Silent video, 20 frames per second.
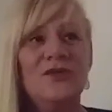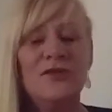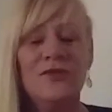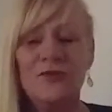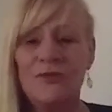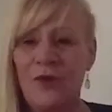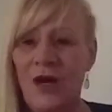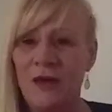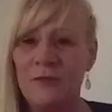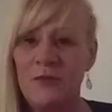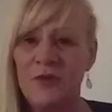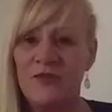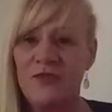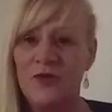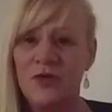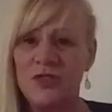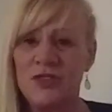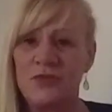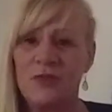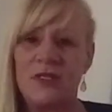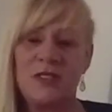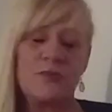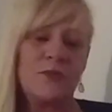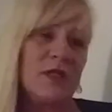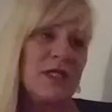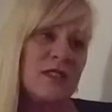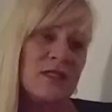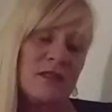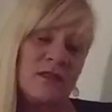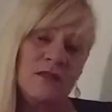Right before she went to
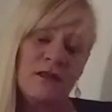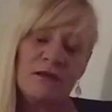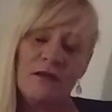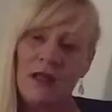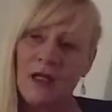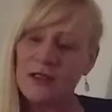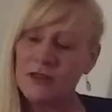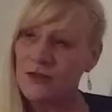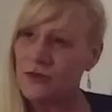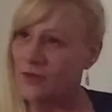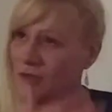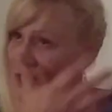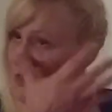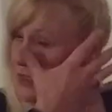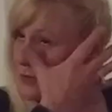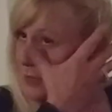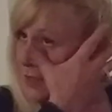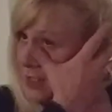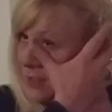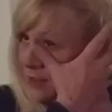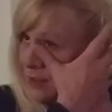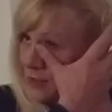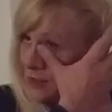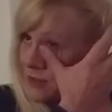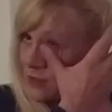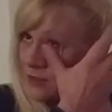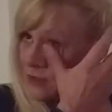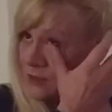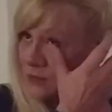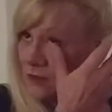prison last
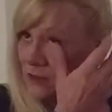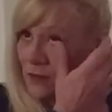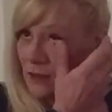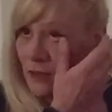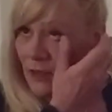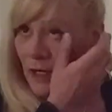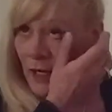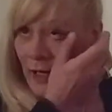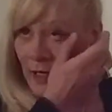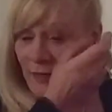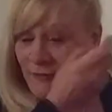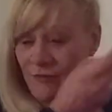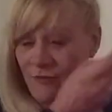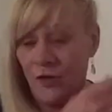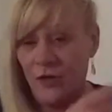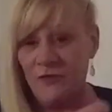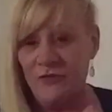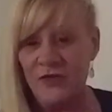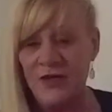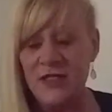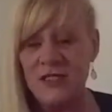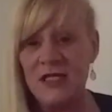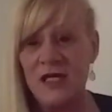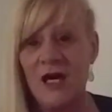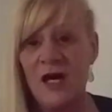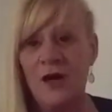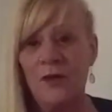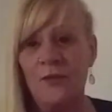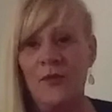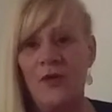Christmas, I have got a
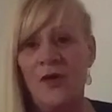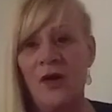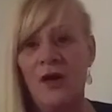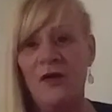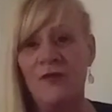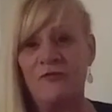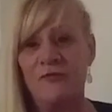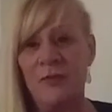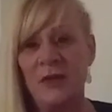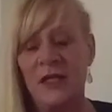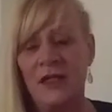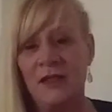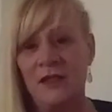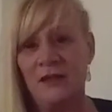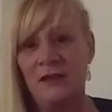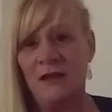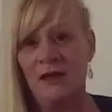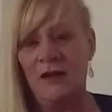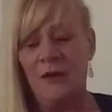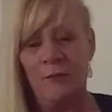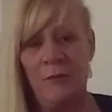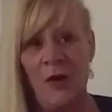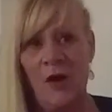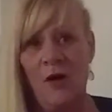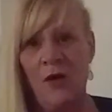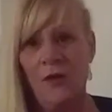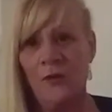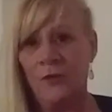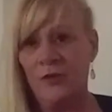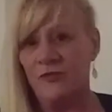video of being in a
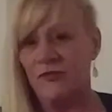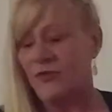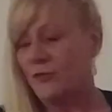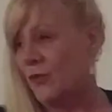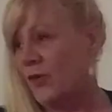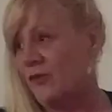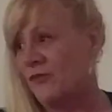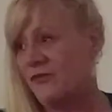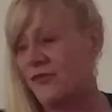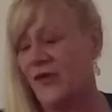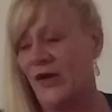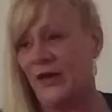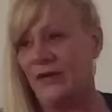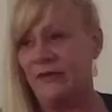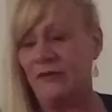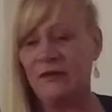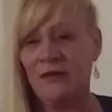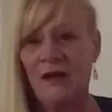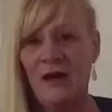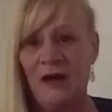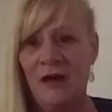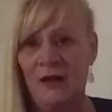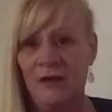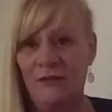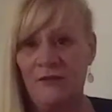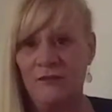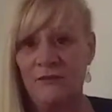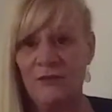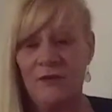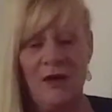bar with one friend
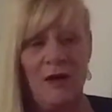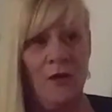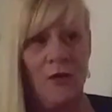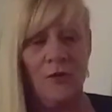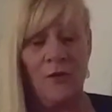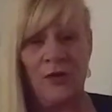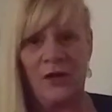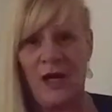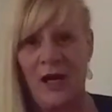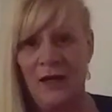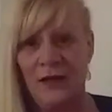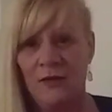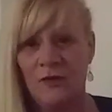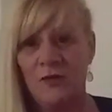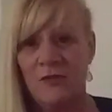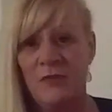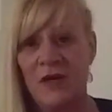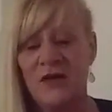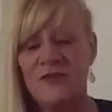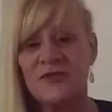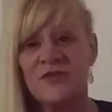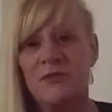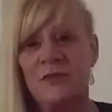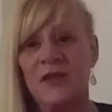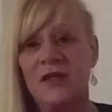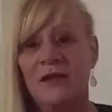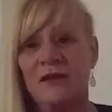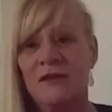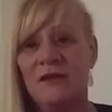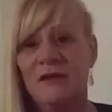and a whole gang come after
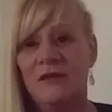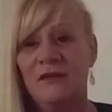me.